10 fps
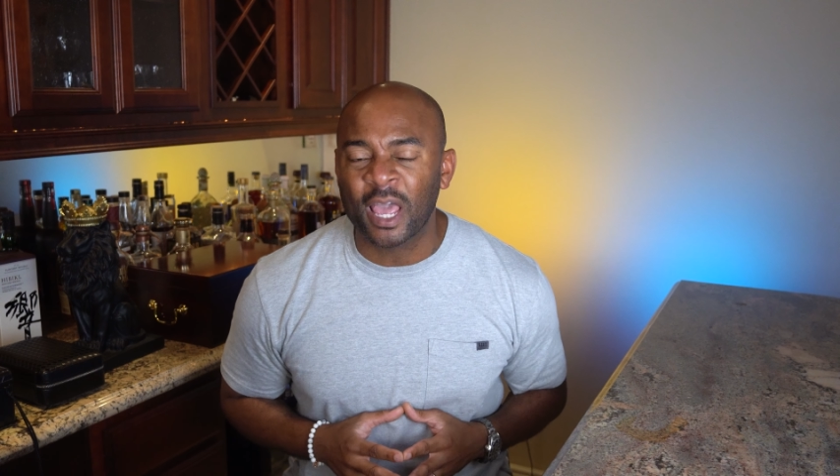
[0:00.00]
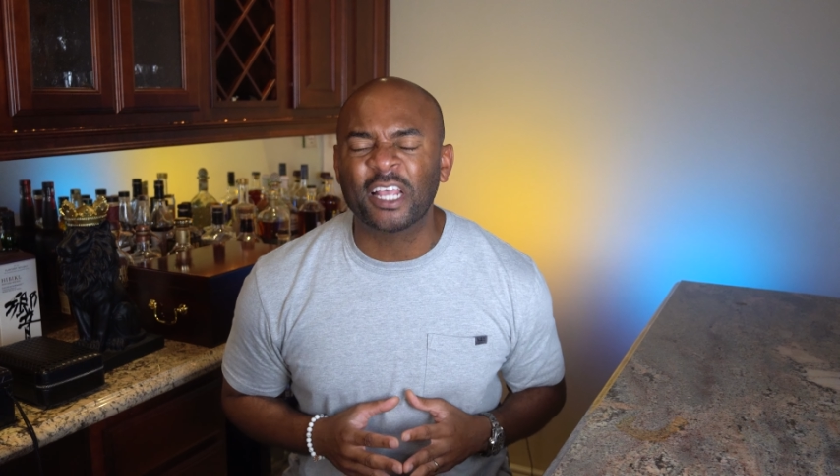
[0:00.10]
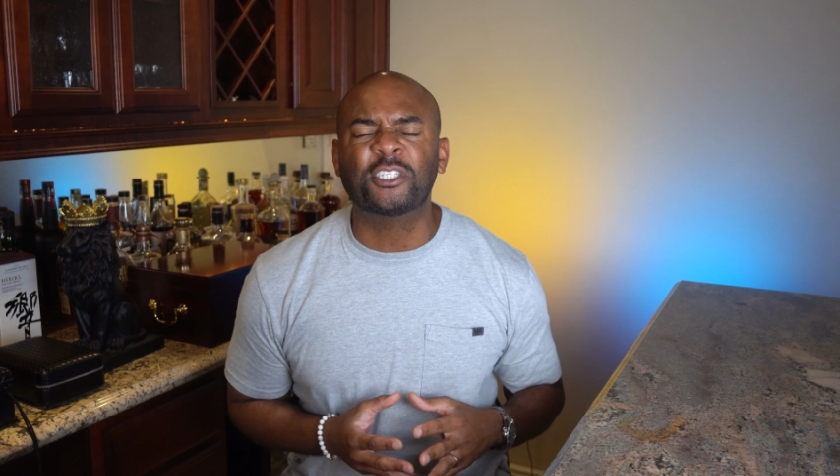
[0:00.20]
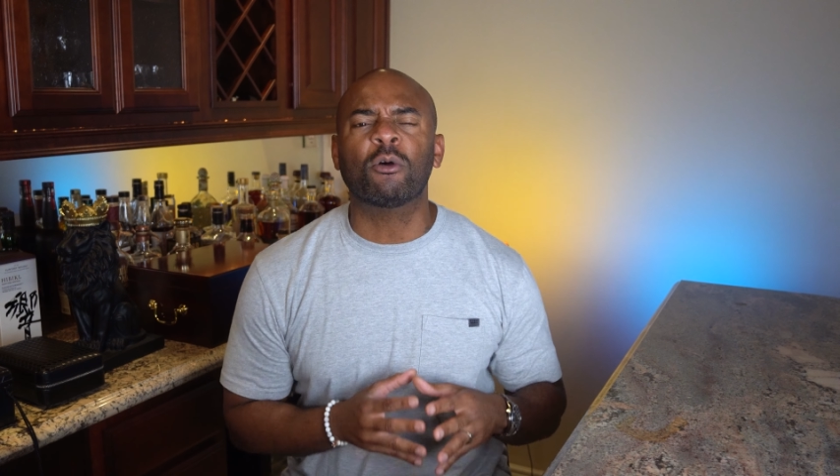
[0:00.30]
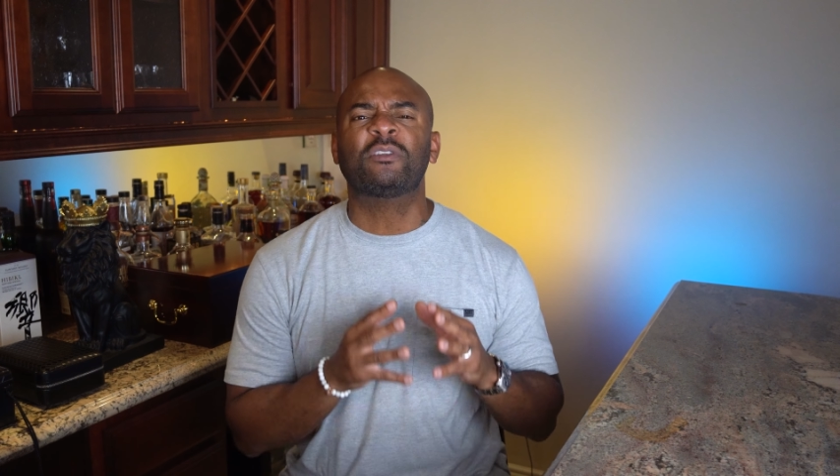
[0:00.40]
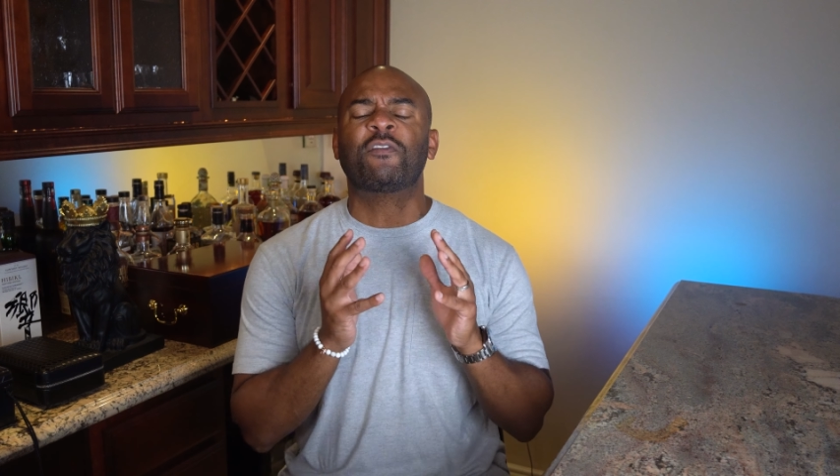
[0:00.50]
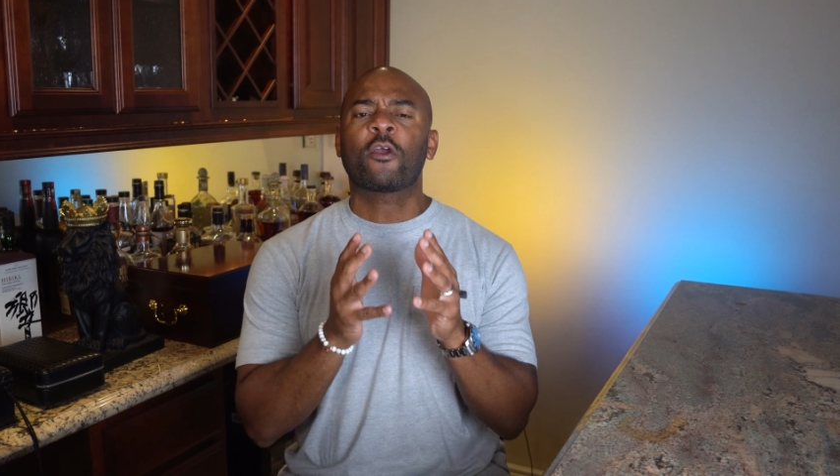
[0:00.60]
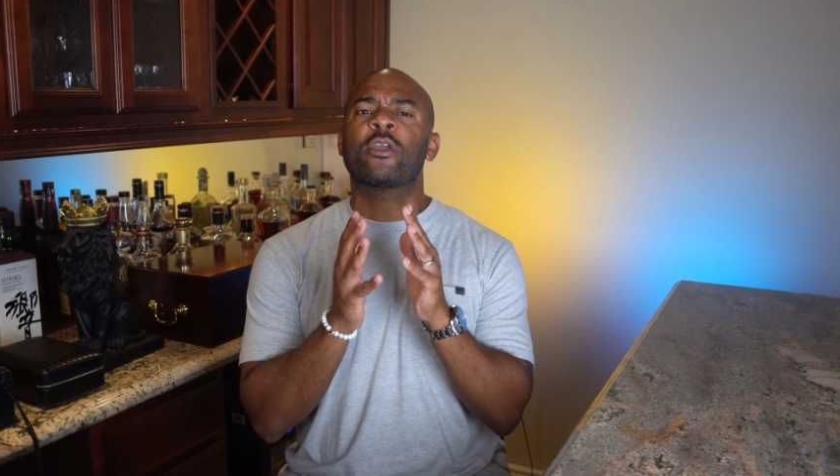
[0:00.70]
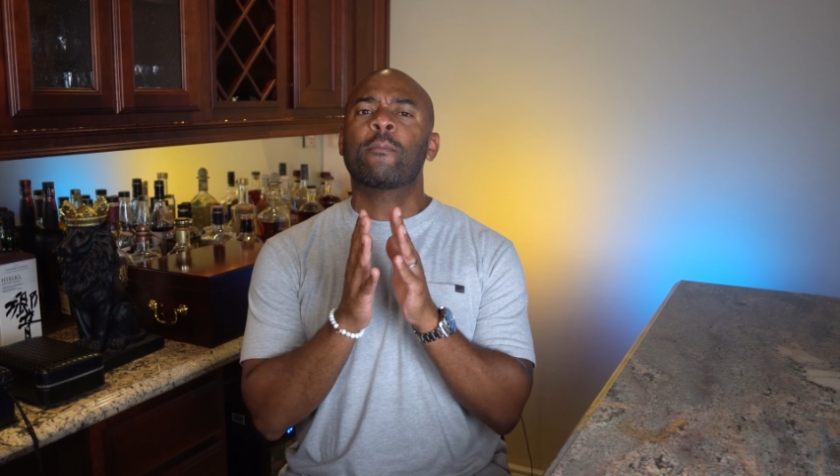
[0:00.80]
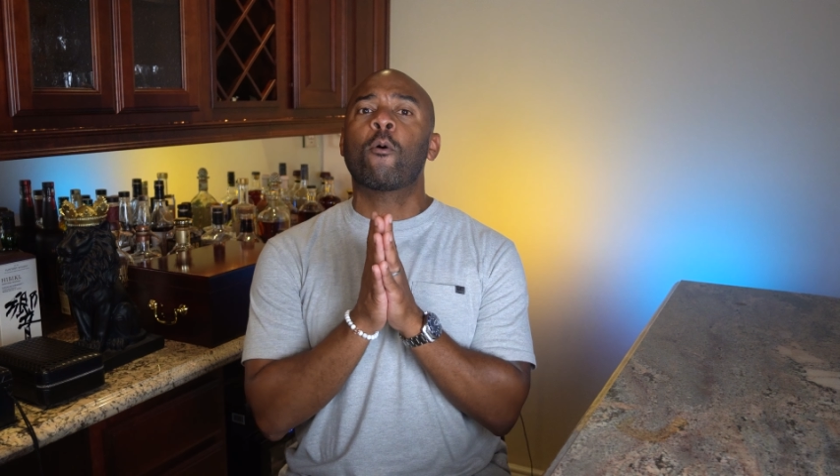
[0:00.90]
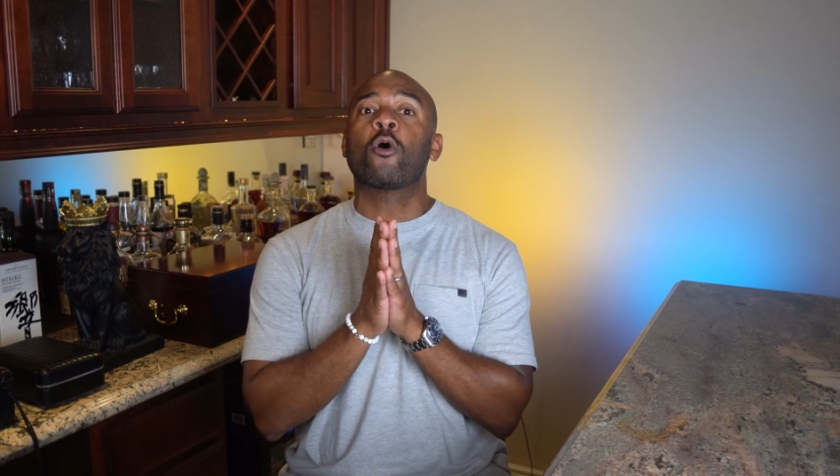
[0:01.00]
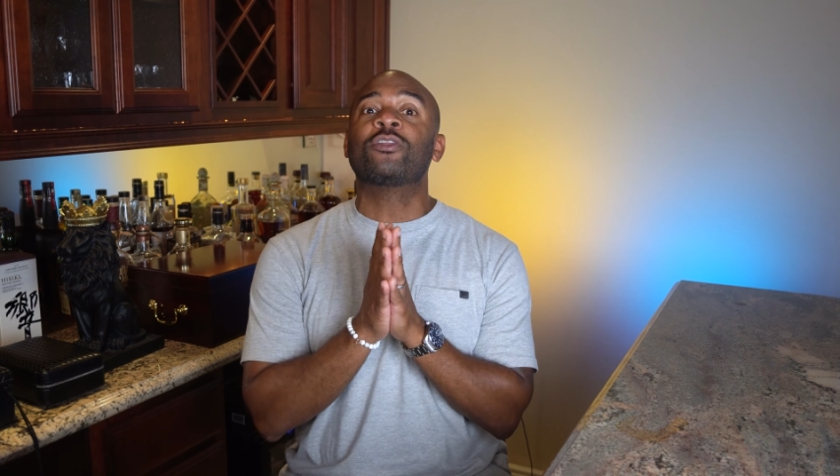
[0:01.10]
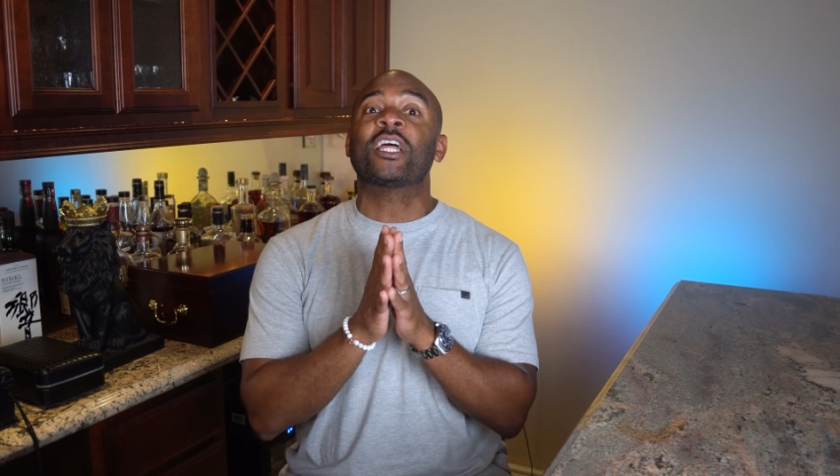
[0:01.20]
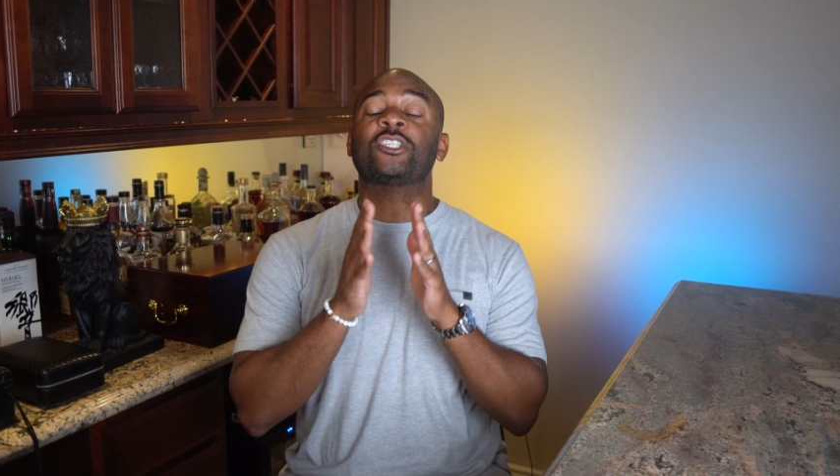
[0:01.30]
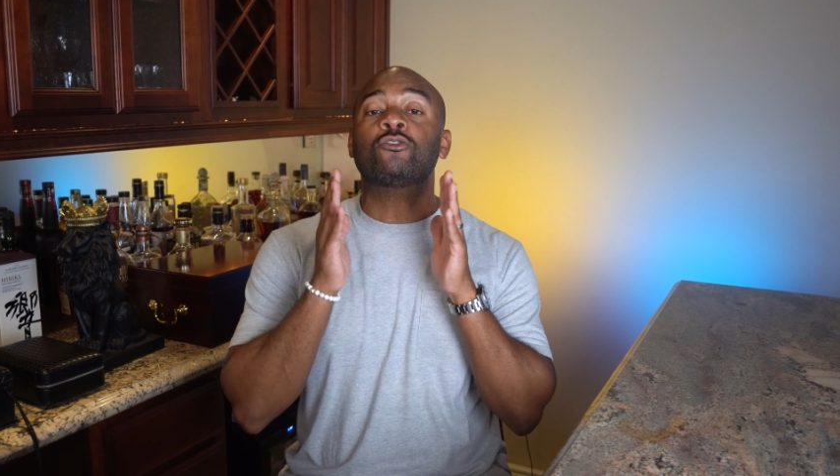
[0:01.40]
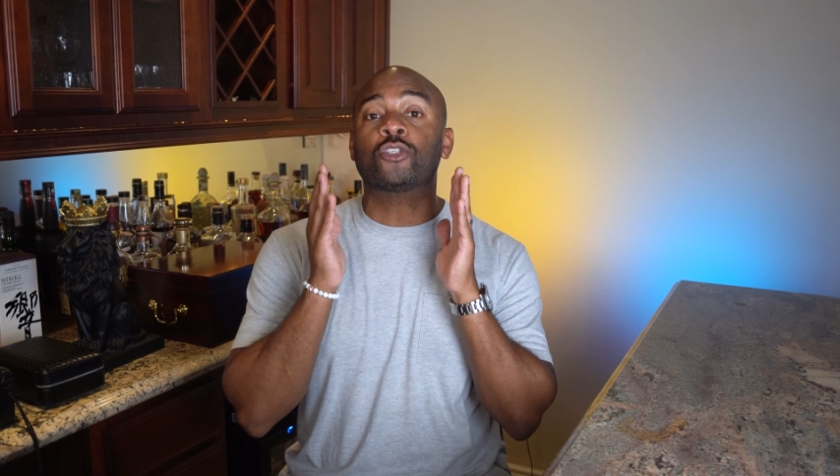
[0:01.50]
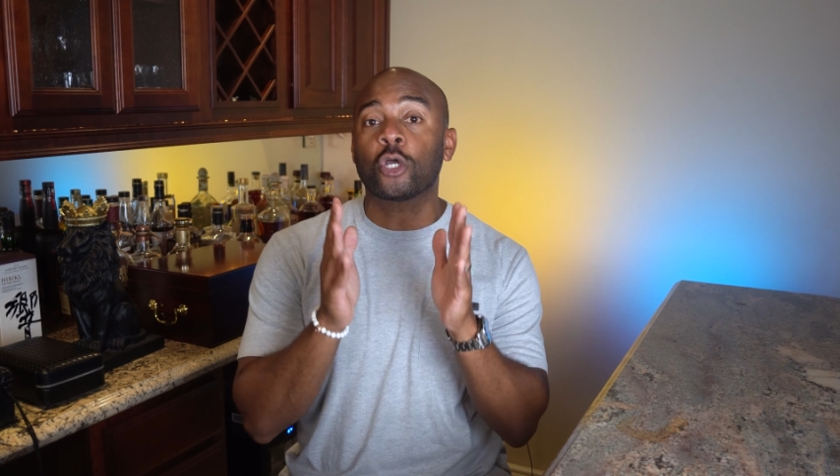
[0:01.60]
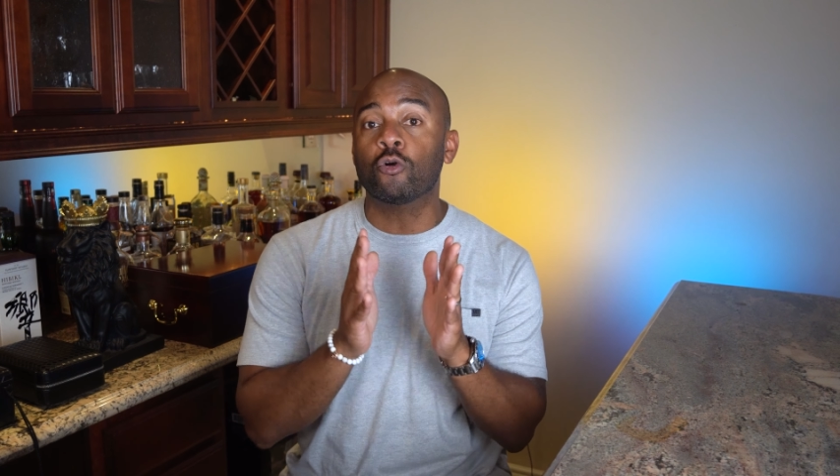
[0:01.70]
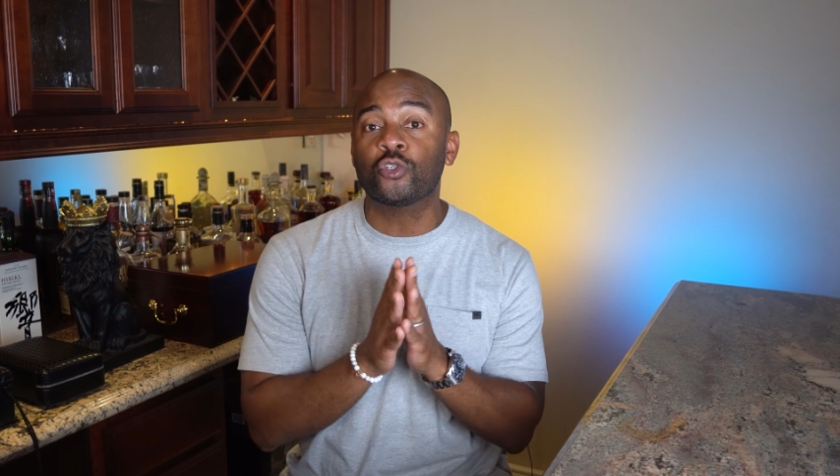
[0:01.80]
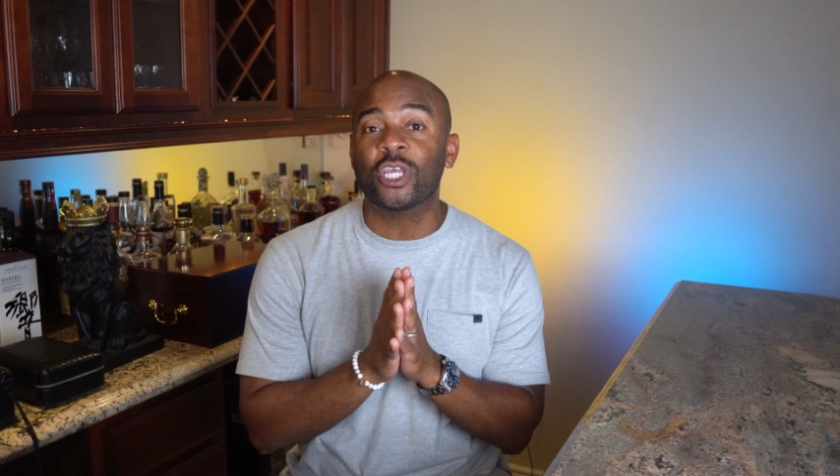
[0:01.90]
And so it's very important that you
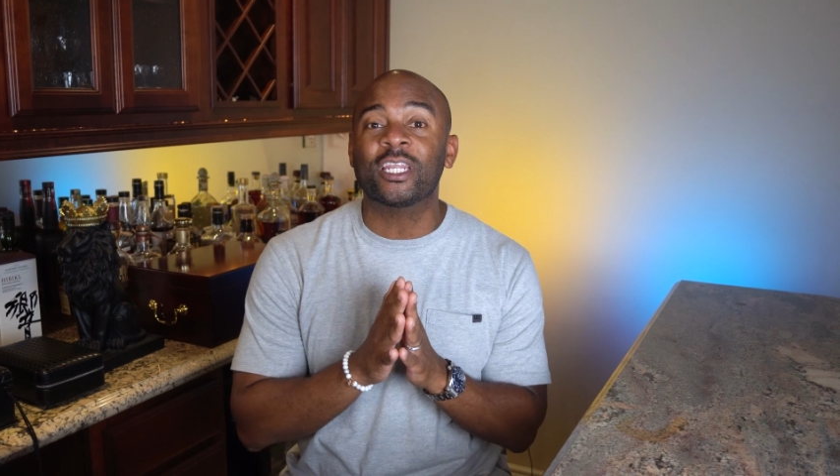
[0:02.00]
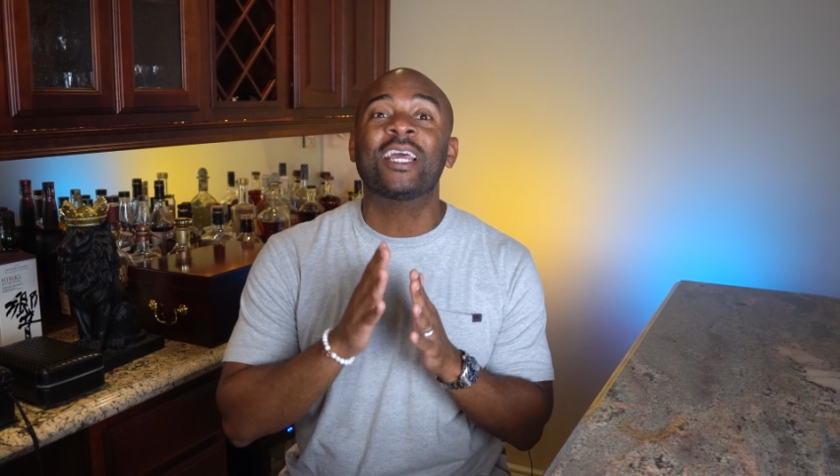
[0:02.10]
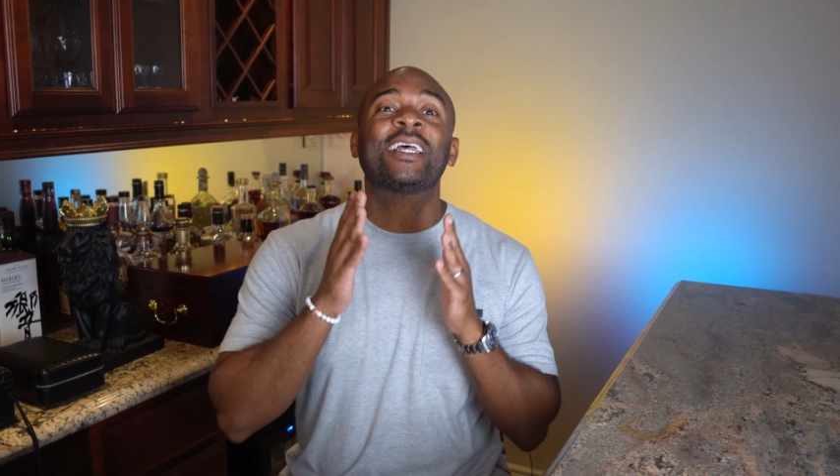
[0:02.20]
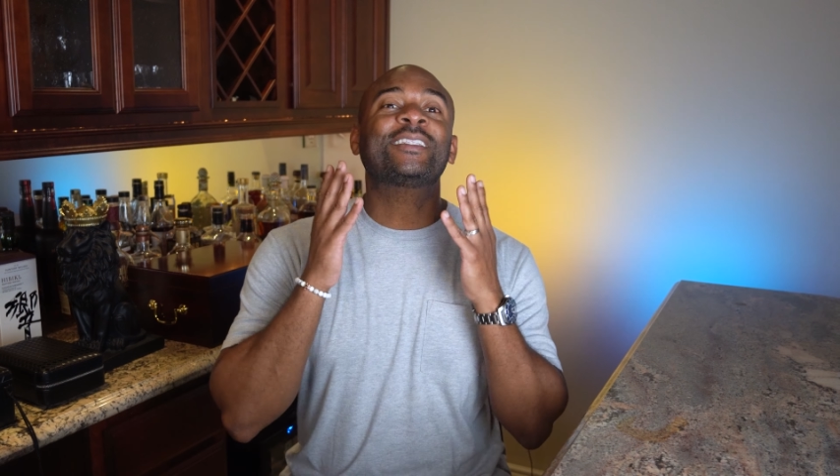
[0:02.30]
toast it.